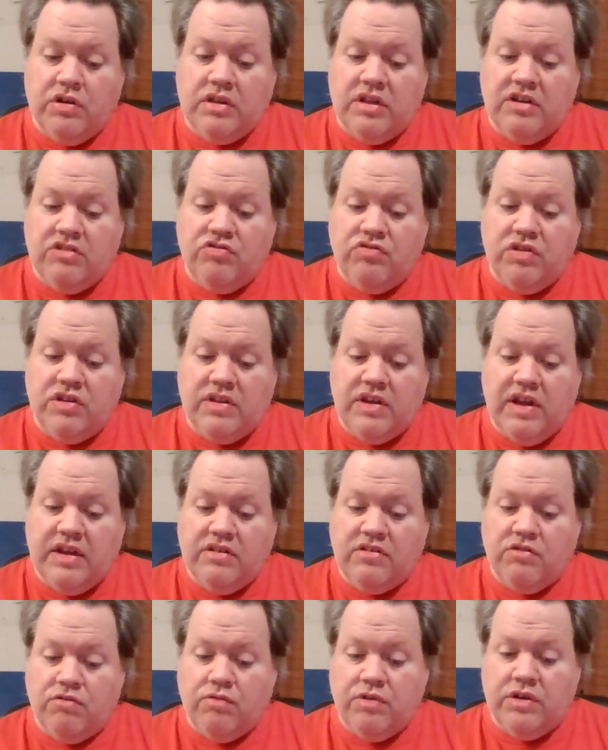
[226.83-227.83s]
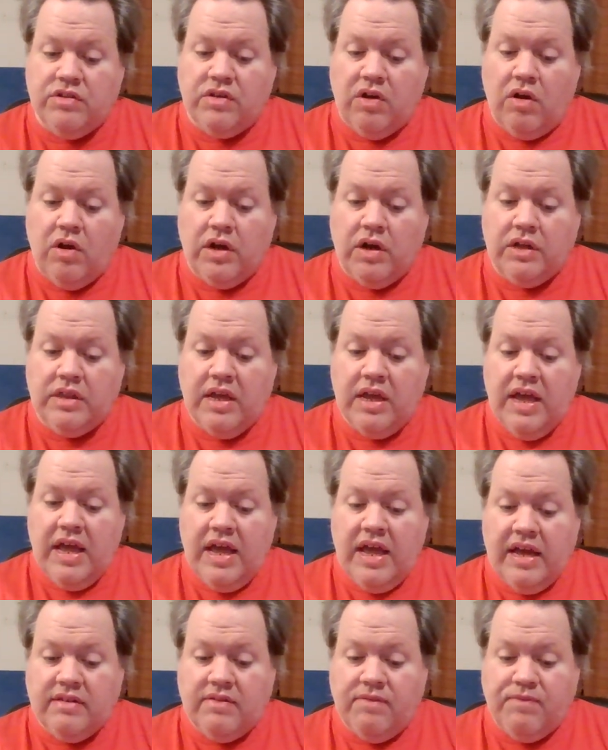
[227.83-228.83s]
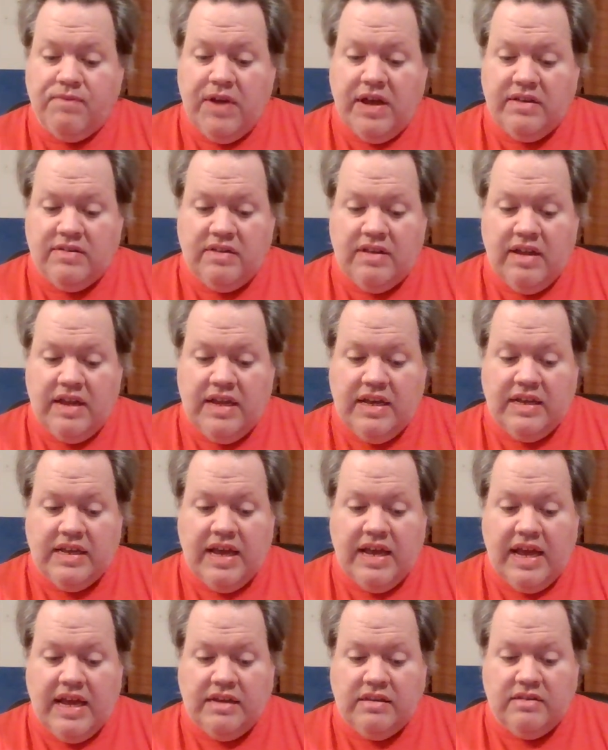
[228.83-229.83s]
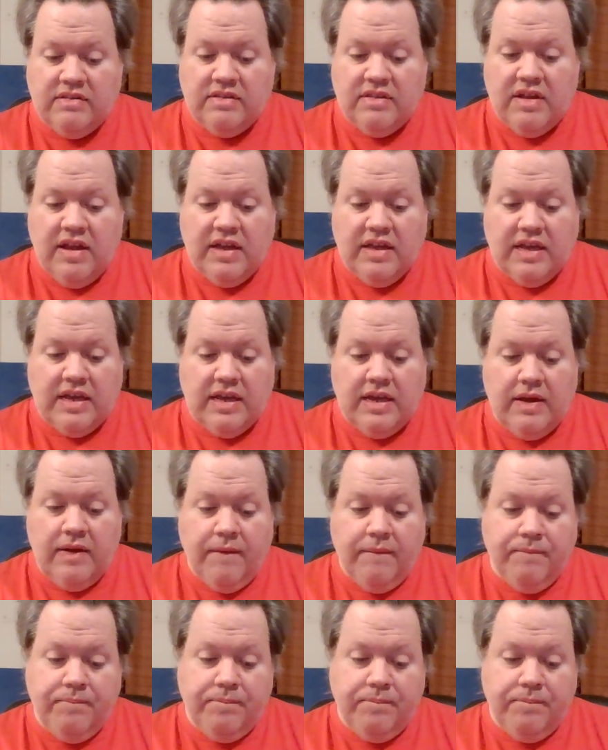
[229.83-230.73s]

initially takes Chris on as a fascinating case study,